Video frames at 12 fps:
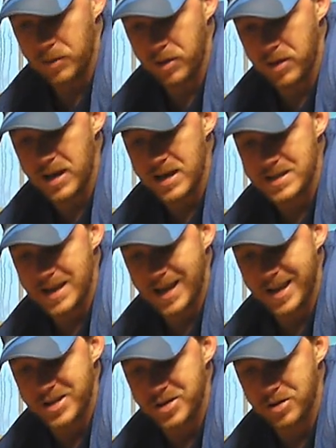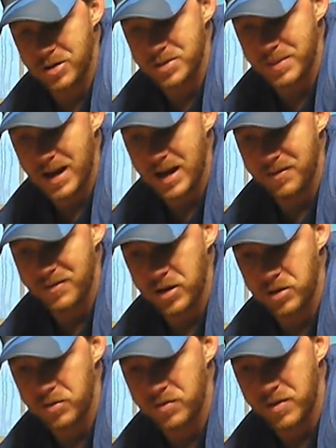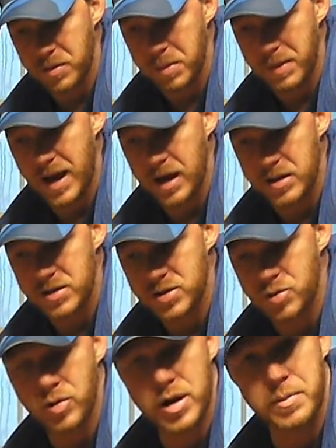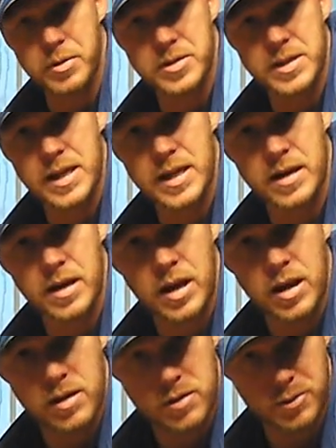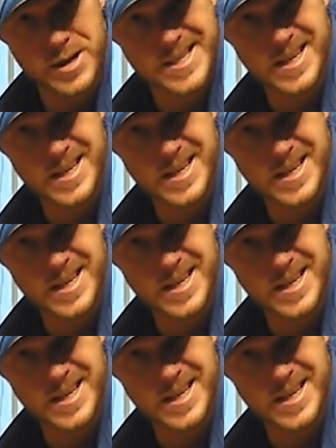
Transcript: with this, I can charge my iPhone from about 20% 3